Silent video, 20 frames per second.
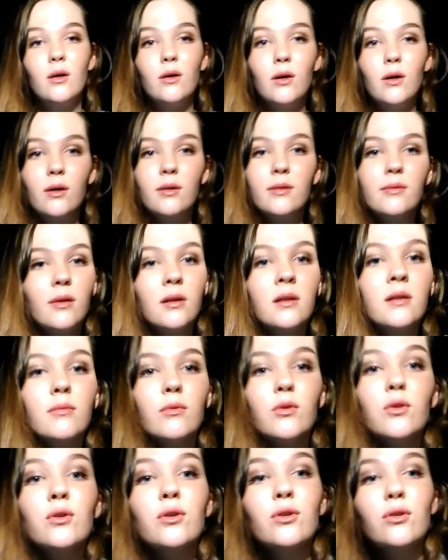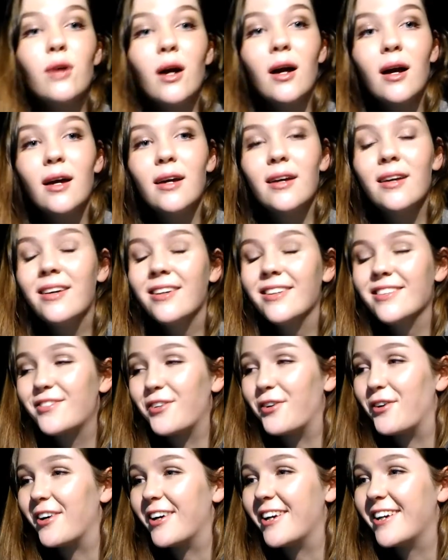Oh, I'm gonna cry.
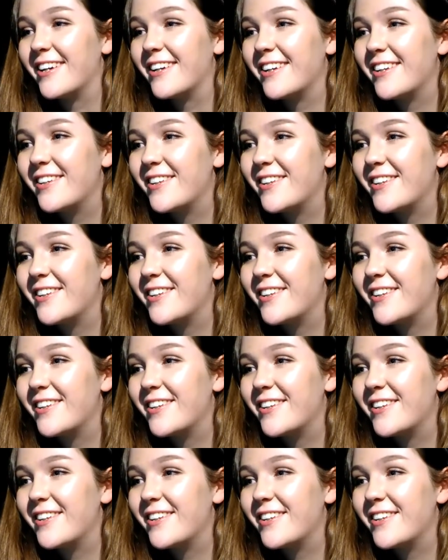Sorry.